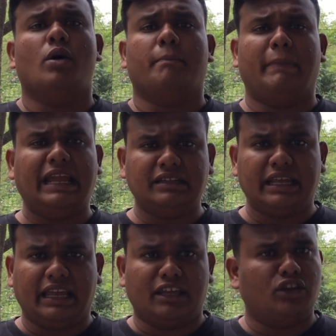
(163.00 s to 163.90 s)
main
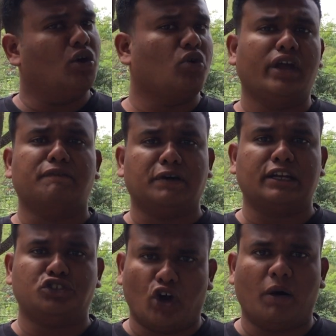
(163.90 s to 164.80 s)
thing, you're going for a
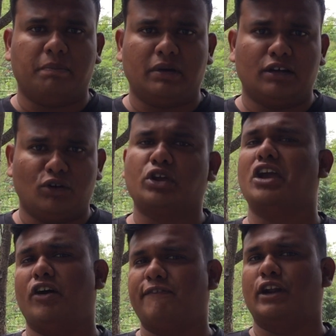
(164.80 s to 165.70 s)
job,
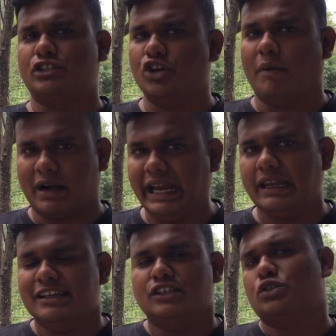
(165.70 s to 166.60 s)
looking out for a job, right?
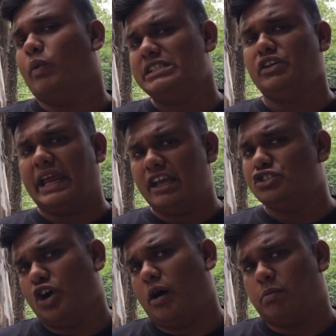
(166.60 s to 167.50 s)
So once you get your
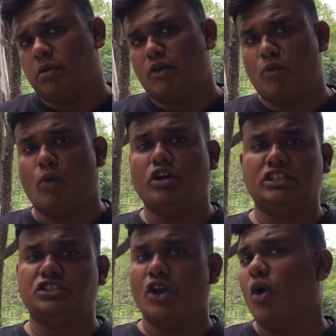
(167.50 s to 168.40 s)
job, what
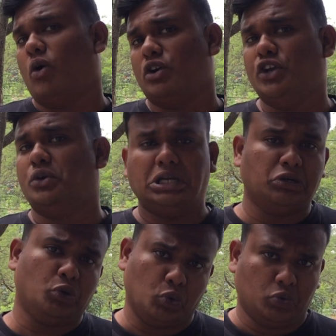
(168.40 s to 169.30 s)
is your duty
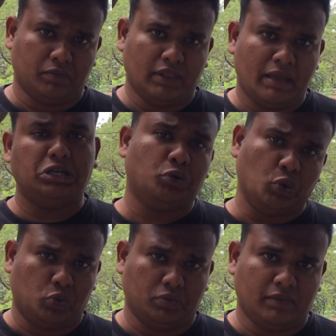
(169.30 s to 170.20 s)
to
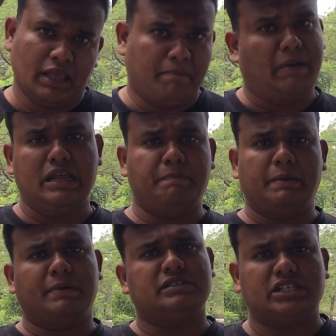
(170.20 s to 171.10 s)
do? Many
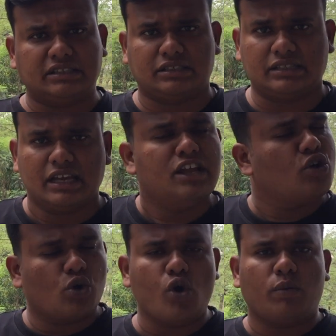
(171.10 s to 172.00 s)
people just
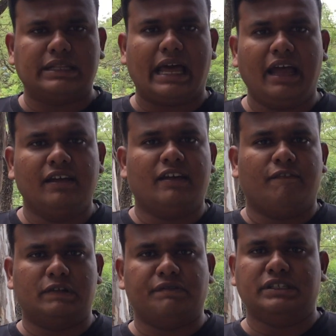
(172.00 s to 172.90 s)
go over there
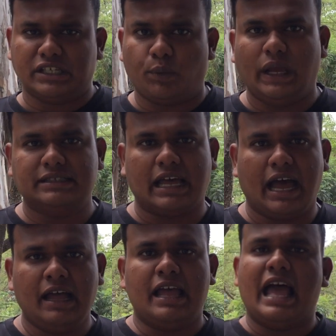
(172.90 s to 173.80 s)
with a visit
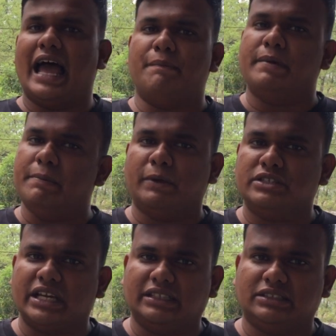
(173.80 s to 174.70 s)
visa, and people
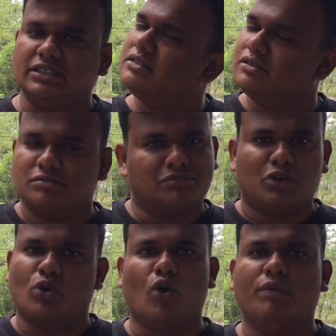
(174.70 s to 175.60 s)
just
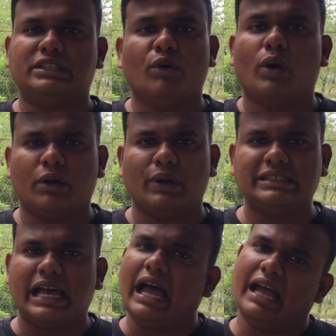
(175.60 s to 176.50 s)
go with your work
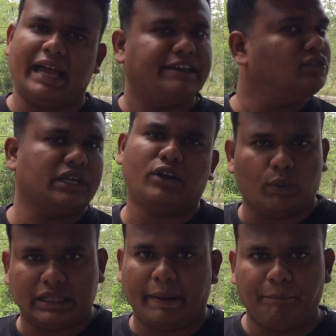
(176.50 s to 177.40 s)
visa and you set
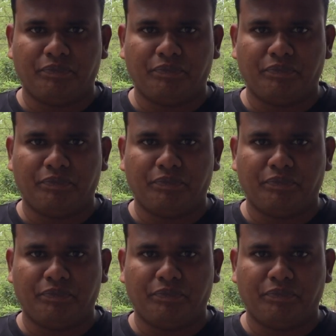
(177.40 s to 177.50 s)
over there.